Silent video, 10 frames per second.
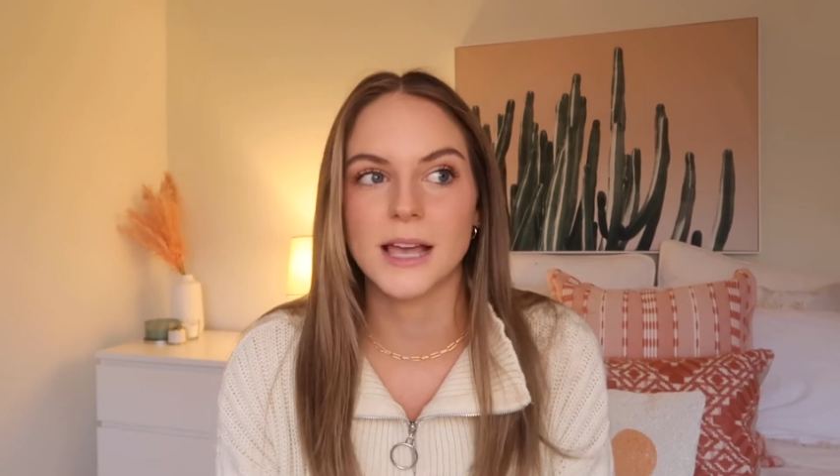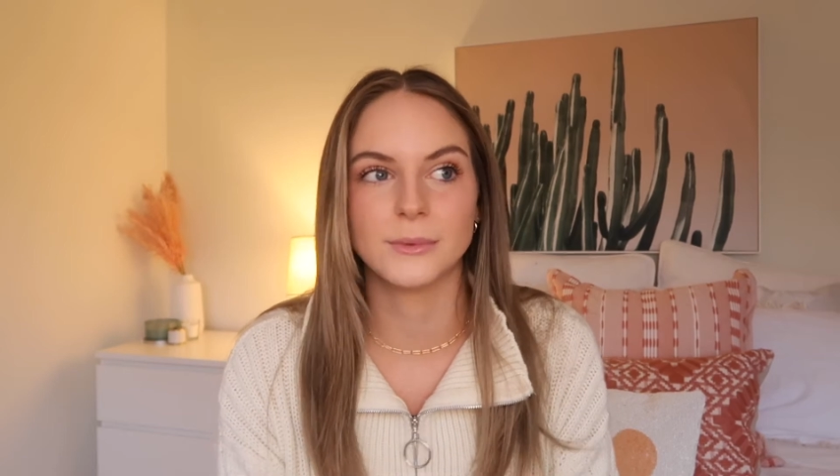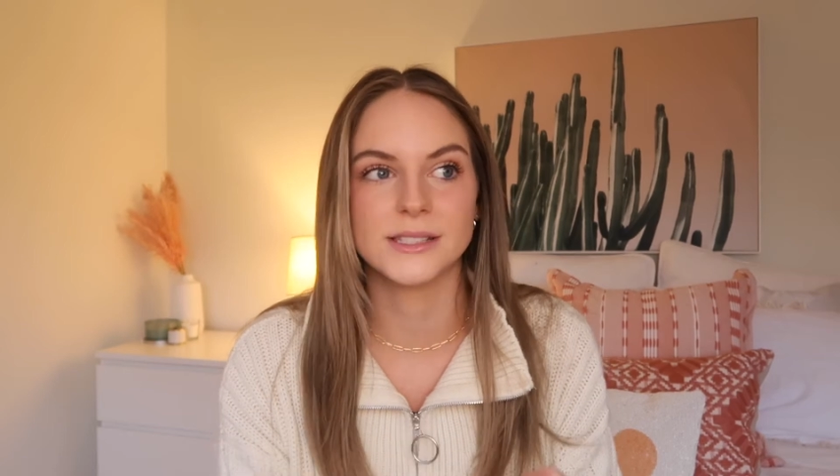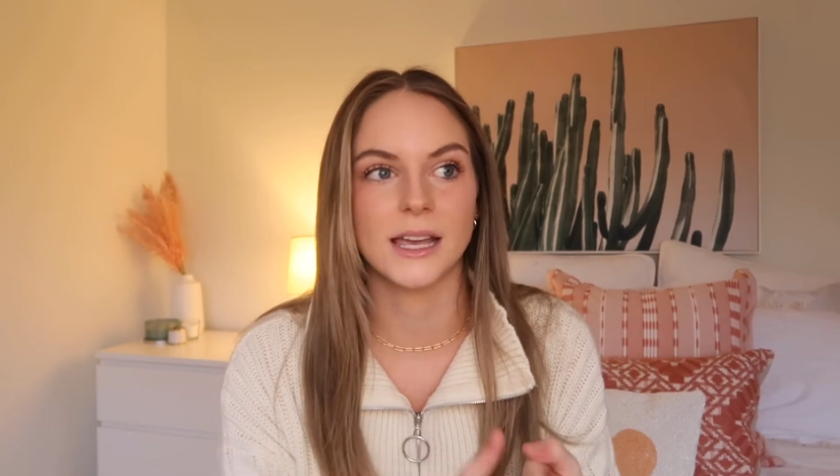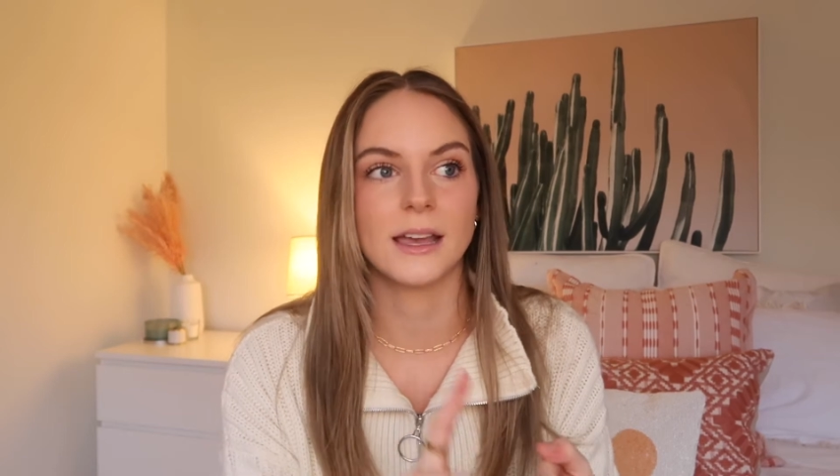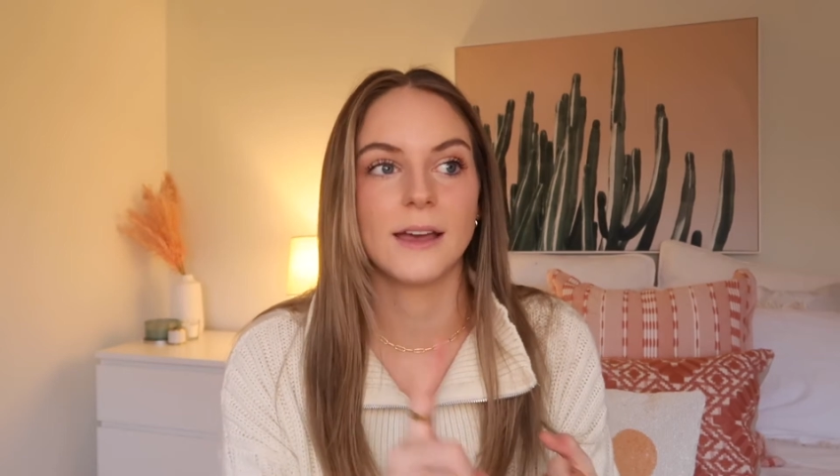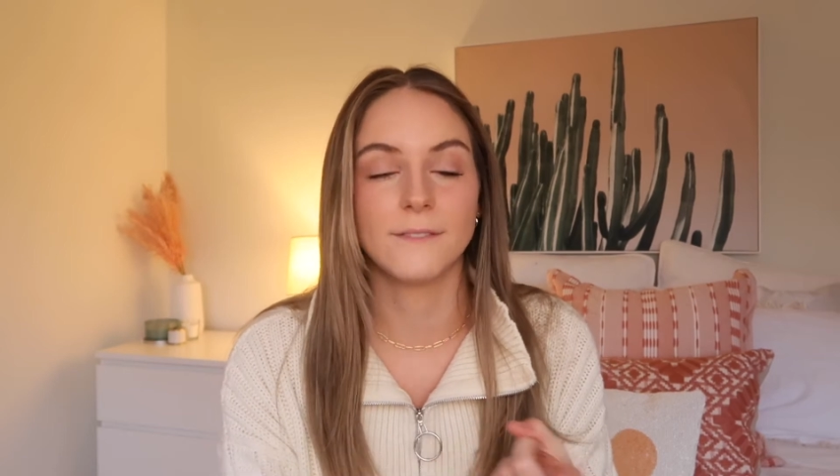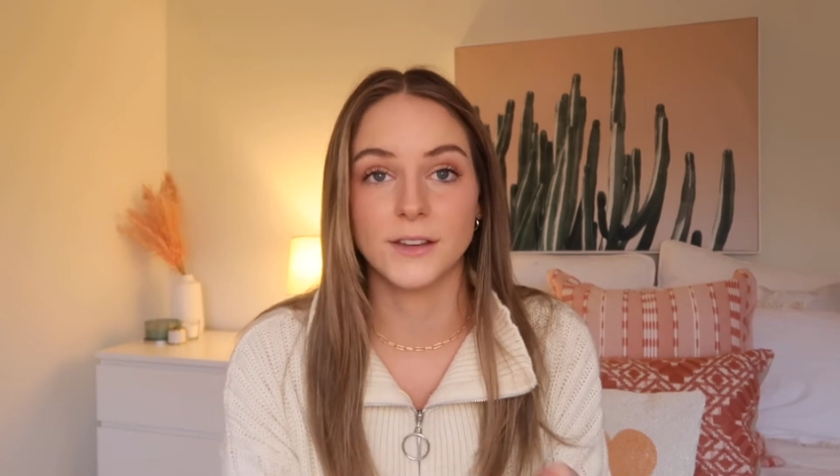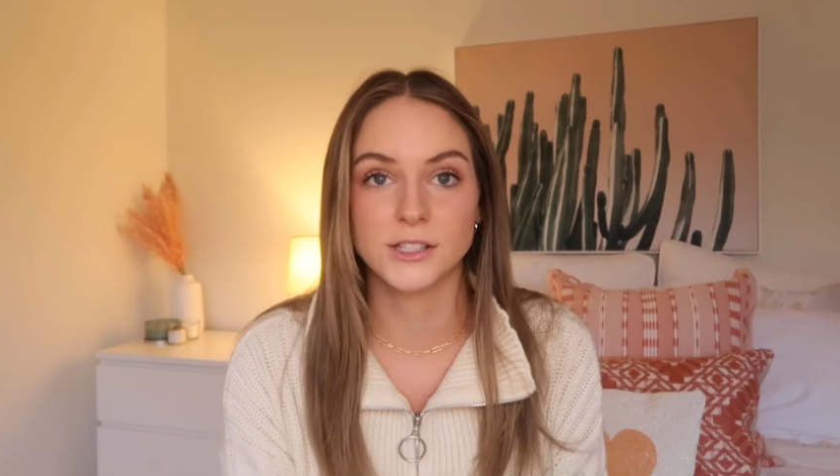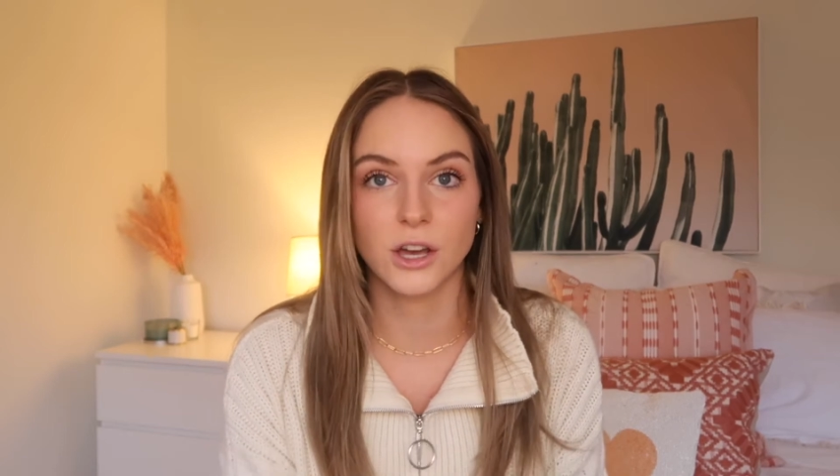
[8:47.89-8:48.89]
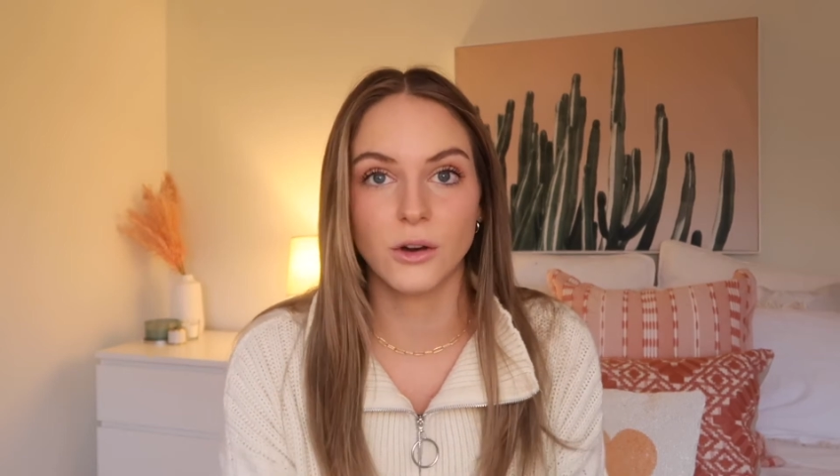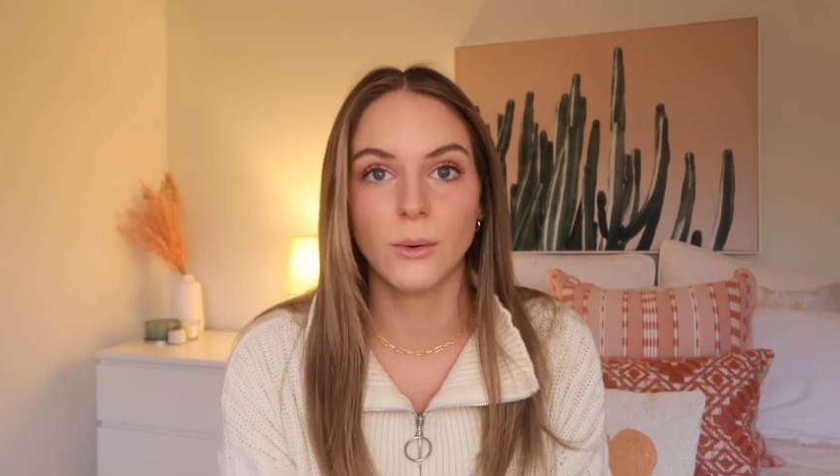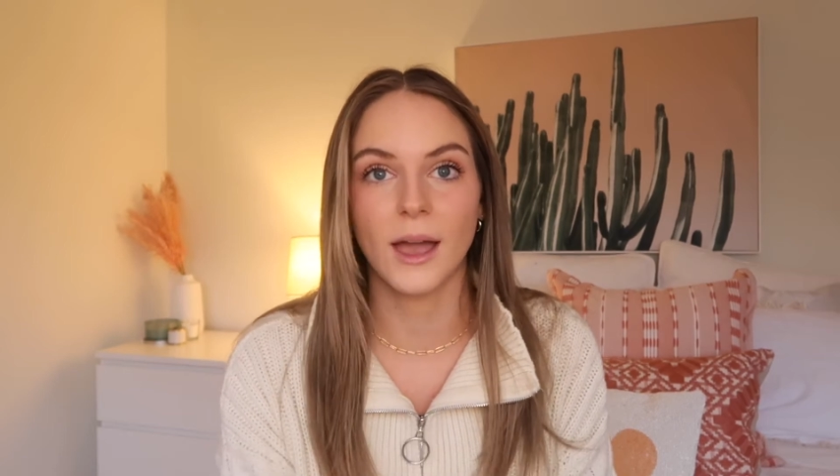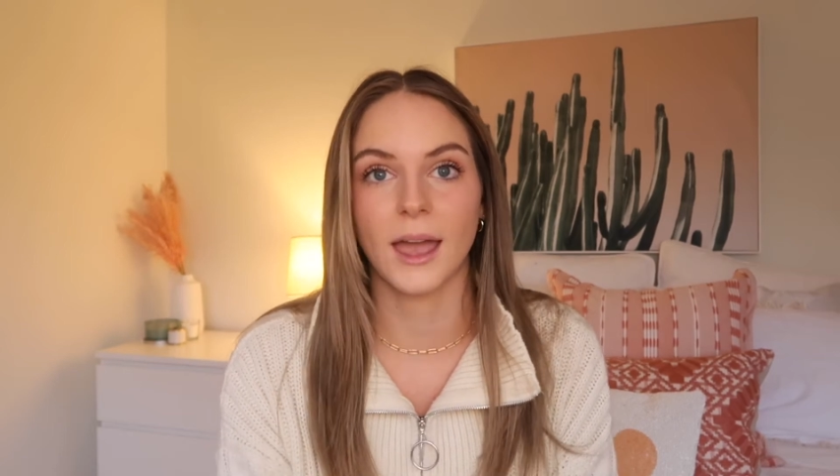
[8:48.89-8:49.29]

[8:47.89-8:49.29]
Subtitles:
I would say Visco